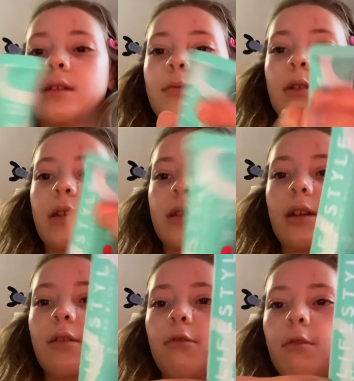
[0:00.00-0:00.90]
we're just
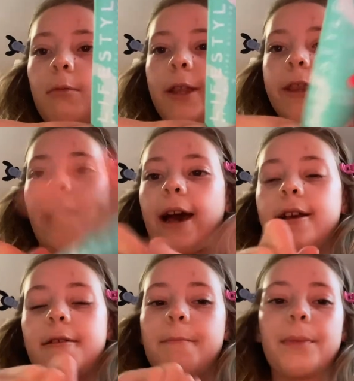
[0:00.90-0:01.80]
gonna go in with
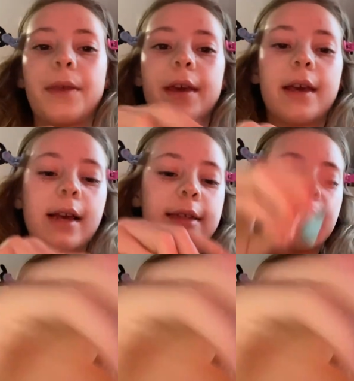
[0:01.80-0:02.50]
that. It's a